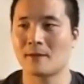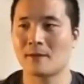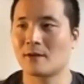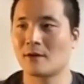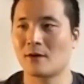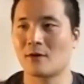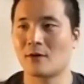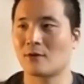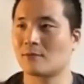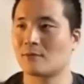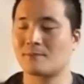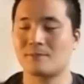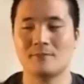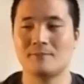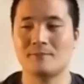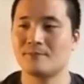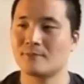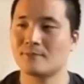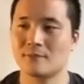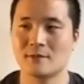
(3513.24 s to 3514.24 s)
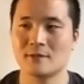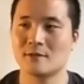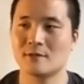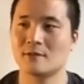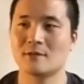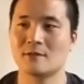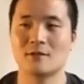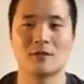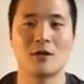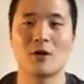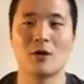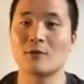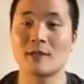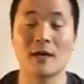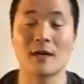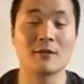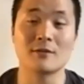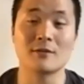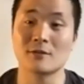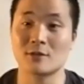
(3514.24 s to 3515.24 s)
or go
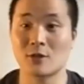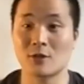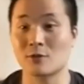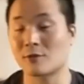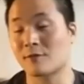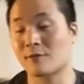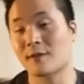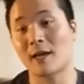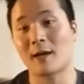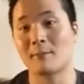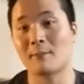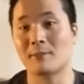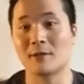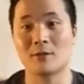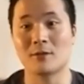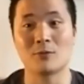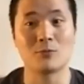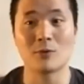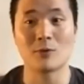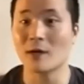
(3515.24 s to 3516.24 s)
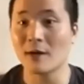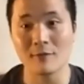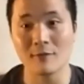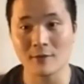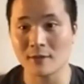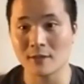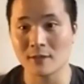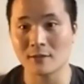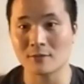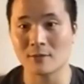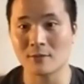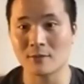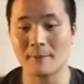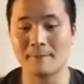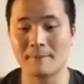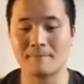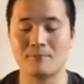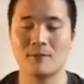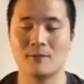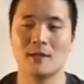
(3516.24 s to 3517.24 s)
down to Joseph Campbell, whatever it is, right?
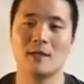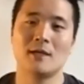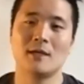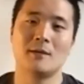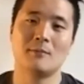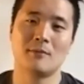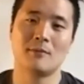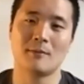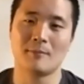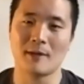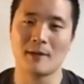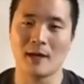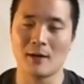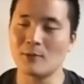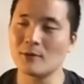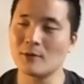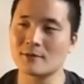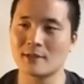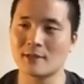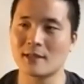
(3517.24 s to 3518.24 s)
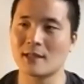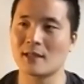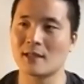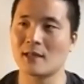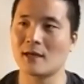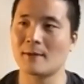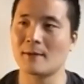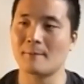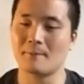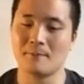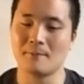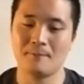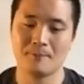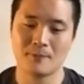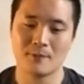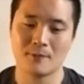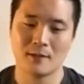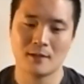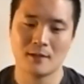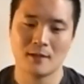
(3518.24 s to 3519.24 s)
But I will say that, like,
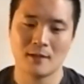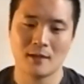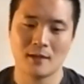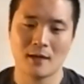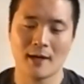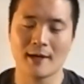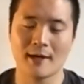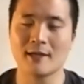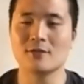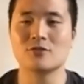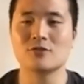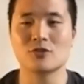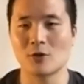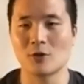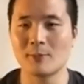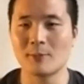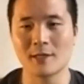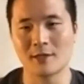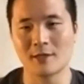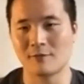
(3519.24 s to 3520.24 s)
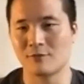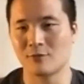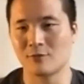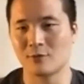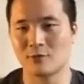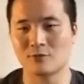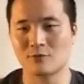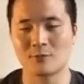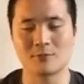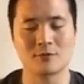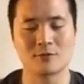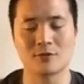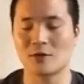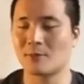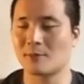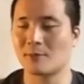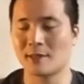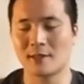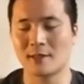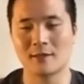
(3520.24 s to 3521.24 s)
I get so many influence from so
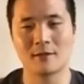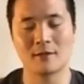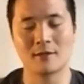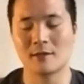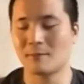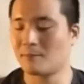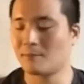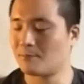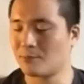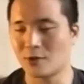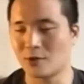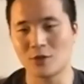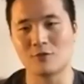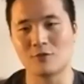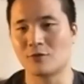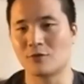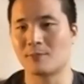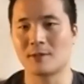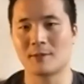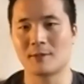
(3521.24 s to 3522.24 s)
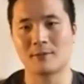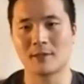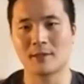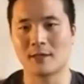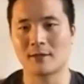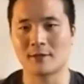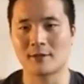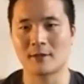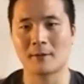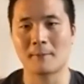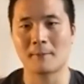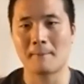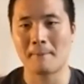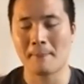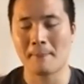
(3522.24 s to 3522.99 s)
many beautiful people out there.